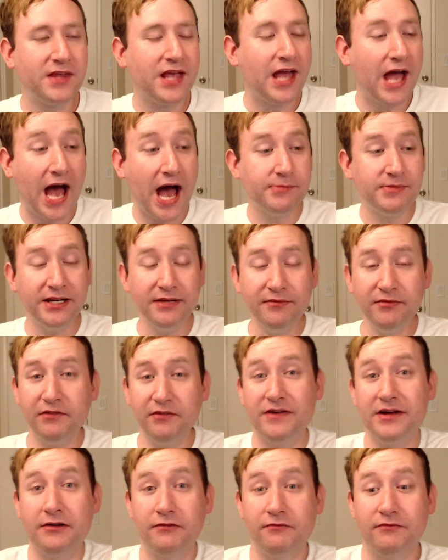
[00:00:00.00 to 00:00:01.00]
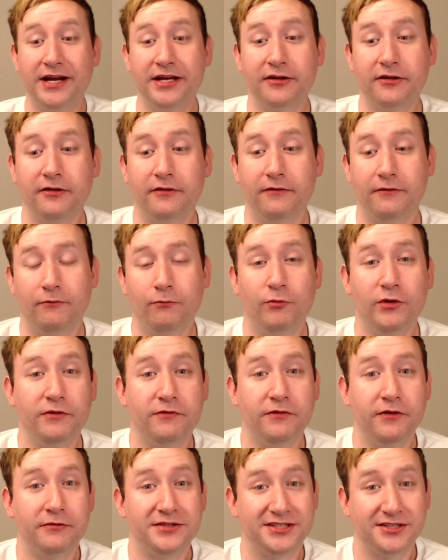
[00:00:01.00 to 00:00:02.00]
I'm not even a fan of regular
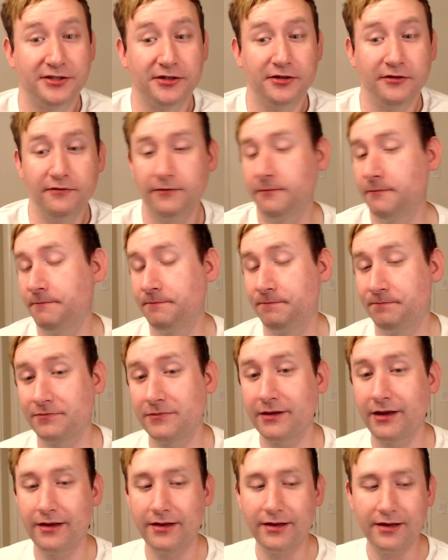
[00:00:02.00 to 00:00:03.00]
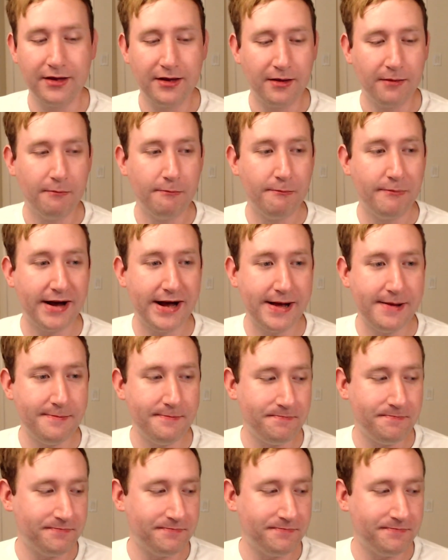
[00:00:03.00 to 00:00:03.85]
Woodford Reserve, but